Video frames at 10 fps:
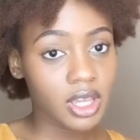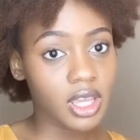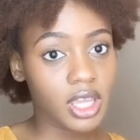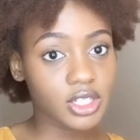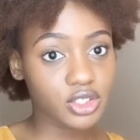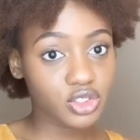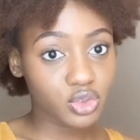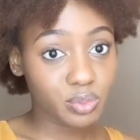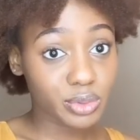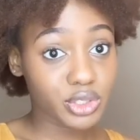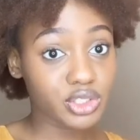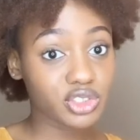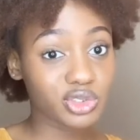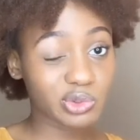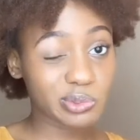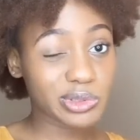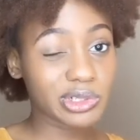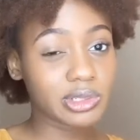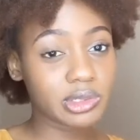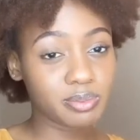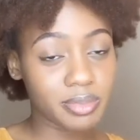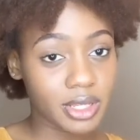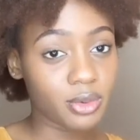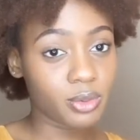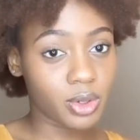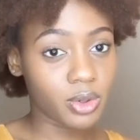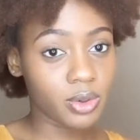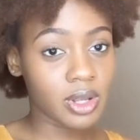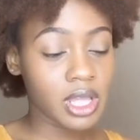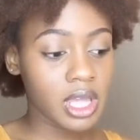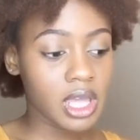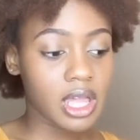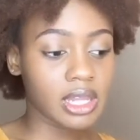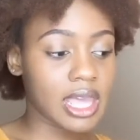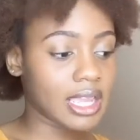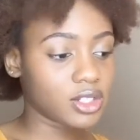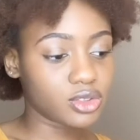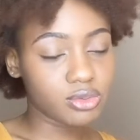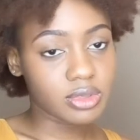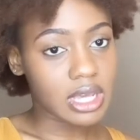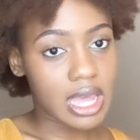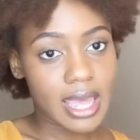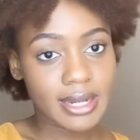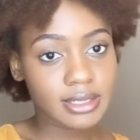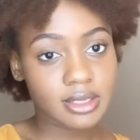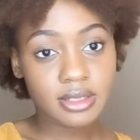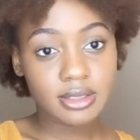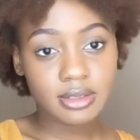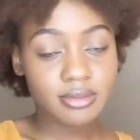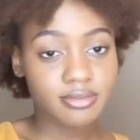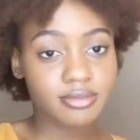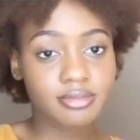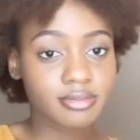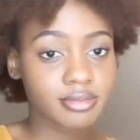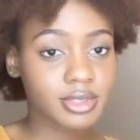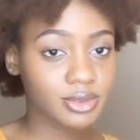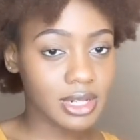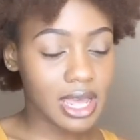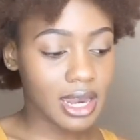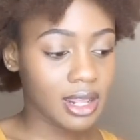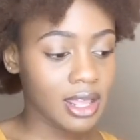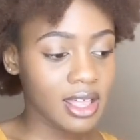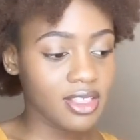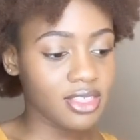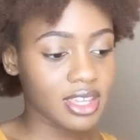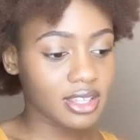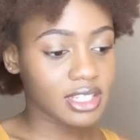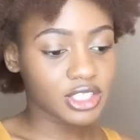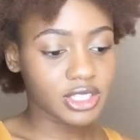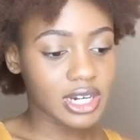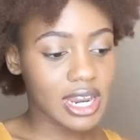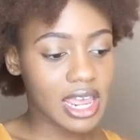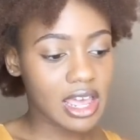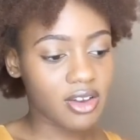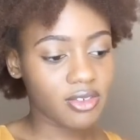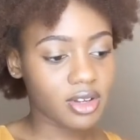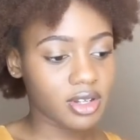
a super super big role like do not do not think that you're gonna have